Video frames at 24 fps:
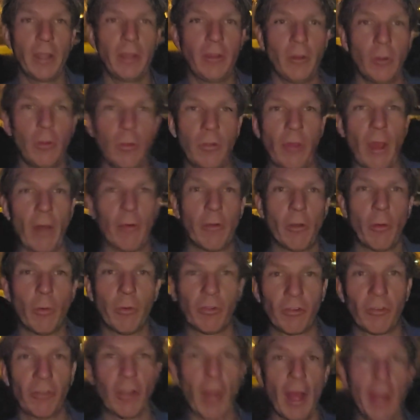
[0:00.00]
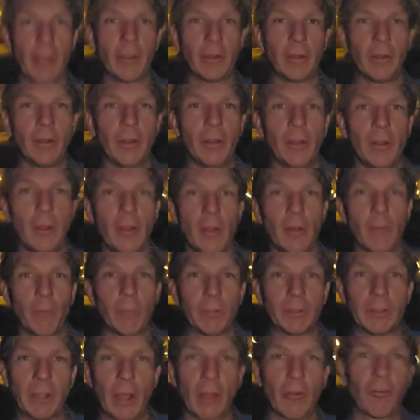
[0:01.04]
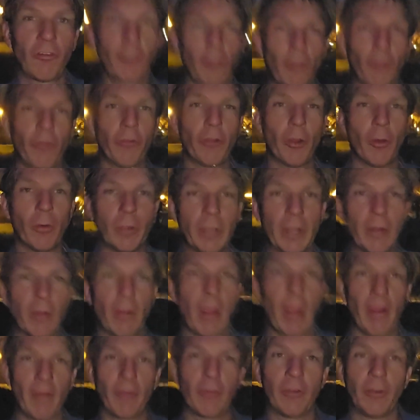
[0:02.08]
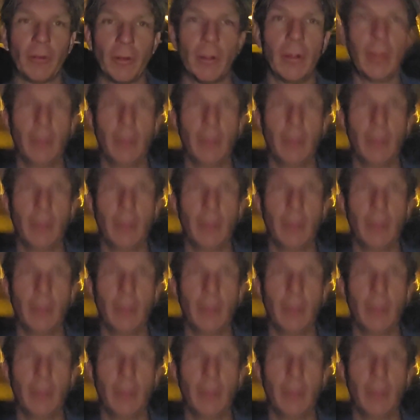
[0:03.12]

do thou knowest not, but thou shalt know hereafter.